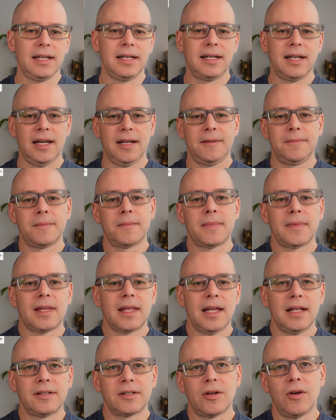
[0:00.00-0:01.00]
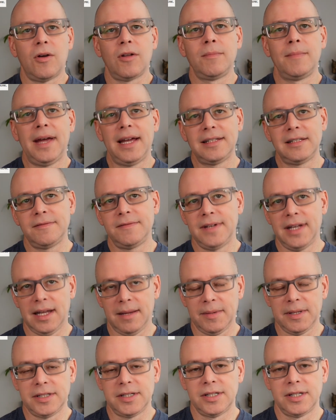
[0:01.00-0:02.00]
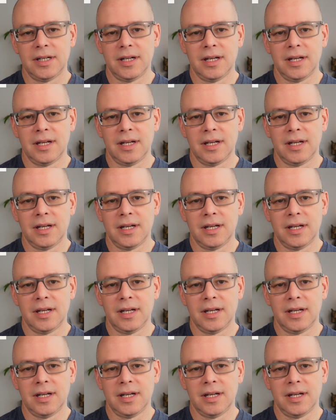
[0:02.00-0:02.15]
dead. It's called massive damage.